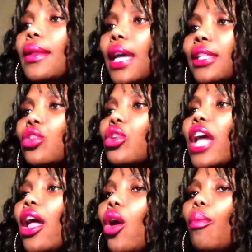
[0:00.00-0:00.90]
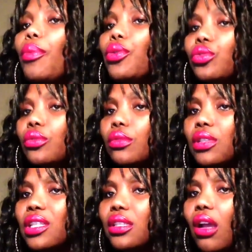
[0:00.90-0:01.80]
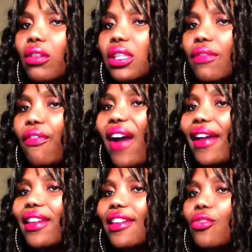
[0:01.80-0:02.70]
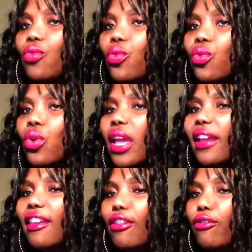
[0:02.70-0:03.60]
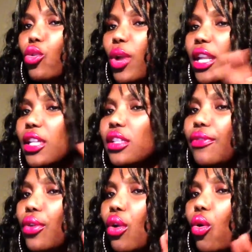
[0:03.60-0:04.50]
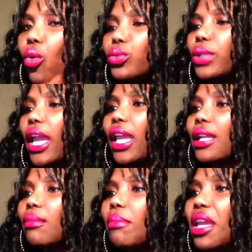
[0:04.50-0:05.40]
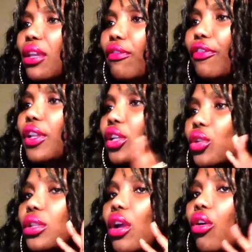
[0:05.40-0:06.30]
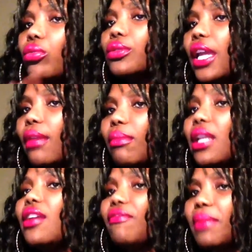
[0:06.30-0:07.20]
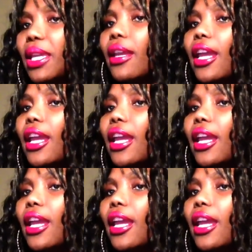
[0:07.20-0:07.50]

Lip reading: That's going to help you to detoxify you, give you energy for the whole day and make you feel good the whole day, believe me.